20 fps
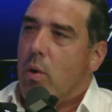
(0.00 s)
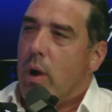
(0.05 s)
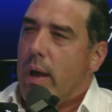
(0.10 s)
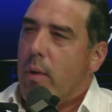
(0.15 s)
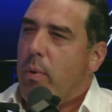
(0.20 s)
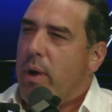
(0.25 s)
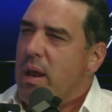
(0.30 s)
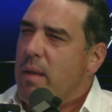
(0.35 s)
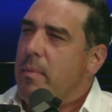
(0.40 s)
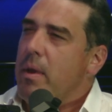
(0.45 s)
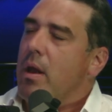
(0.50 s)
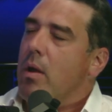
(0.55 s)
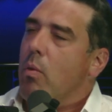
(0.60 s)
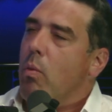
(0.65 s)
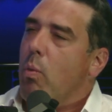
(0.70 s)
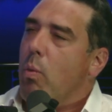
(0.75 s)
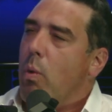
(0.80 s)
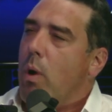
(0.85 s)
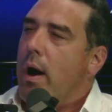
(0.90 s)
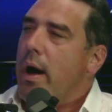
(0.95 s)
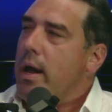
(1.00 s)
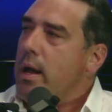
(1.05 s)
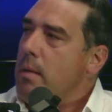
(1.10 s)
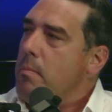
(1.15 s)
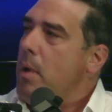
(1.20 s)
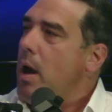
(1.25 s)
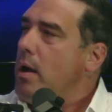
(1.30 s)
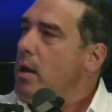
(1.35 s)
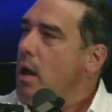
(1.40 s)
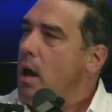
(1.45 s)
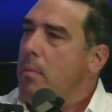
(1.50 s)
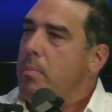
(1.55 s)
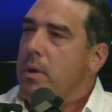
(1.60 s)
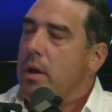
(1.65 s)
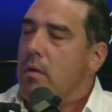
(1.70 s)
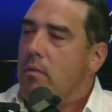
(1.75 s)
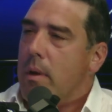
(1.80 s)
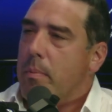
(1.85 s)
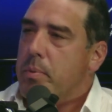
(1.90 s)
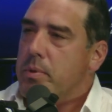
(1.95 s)
hey, wait a minute, why am I not
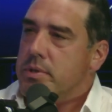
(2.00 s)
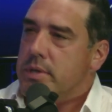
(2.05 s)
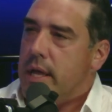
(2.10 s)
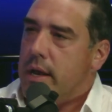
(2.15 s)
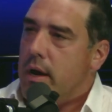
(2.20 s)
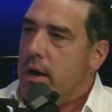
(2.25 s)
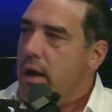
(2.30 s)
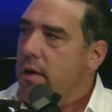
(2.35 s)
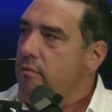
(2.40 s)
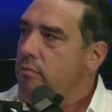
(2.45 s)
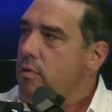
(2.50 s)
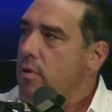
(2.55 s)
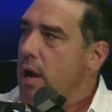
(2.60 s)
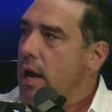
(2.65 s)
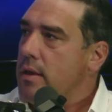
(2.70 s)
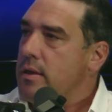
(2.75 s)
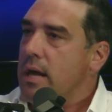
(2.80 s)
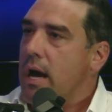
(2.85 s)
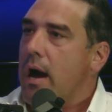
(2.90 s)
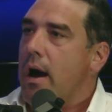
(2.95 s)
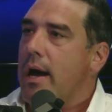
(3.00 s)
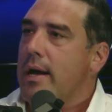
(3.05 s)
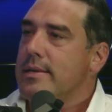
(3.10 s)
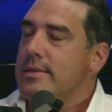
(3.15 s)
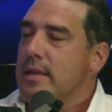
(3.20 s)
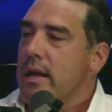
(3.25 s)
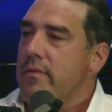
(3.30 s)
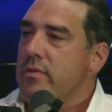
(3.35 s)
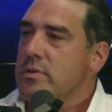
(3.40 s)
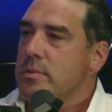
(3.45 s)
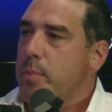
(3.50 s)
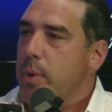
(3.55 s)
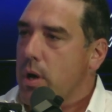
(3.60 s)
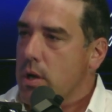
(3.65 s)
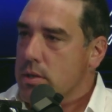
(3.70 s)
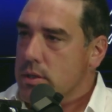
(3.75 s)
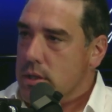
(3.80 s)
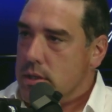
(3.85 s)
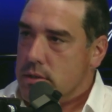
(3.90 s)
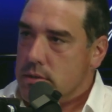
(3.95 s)
being represented ever at the highest levels of
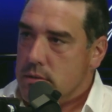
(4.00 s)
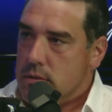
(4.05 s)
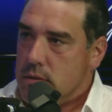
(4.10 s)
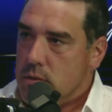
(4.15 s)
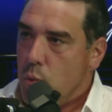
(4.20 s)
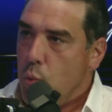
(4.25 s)
politics?